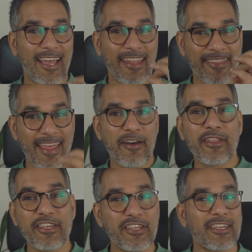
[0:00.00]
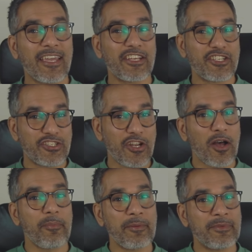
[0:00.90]
and now that you can get
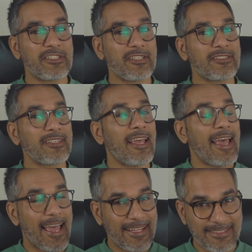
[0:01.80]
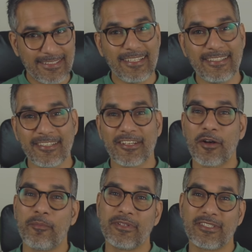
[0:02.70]
sharp images and decent
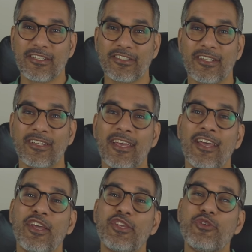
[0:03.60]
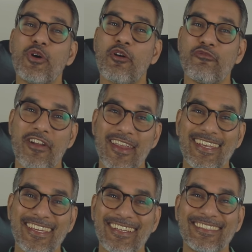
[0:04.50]
composition, you are
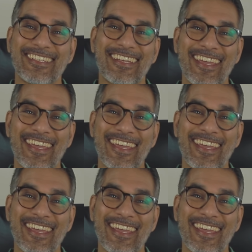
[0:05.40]
ready to